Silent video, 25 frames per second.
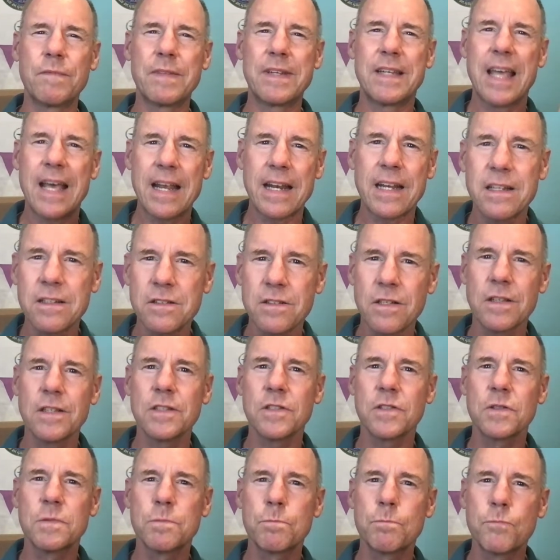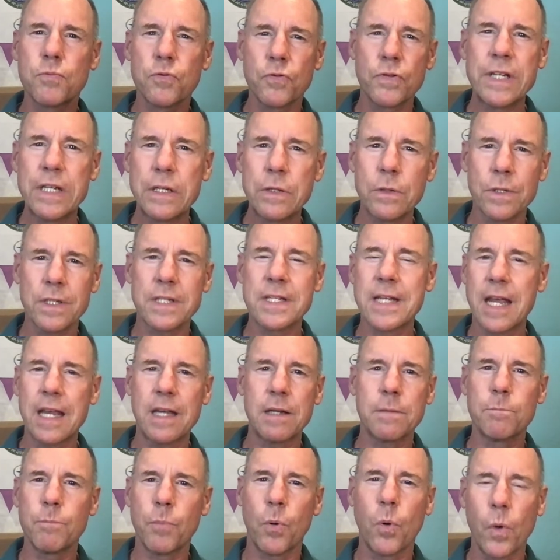getting to this
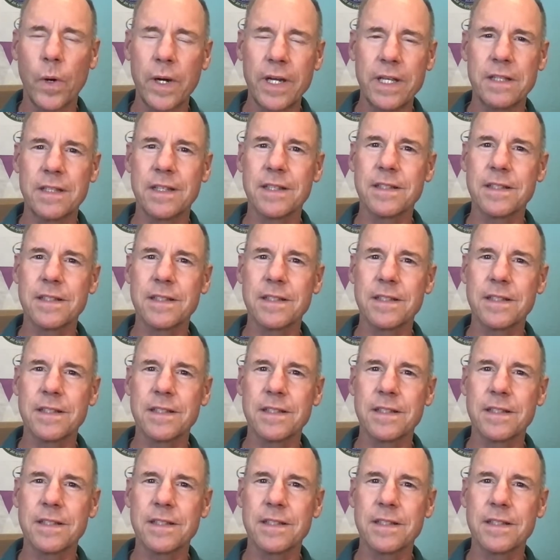preordained point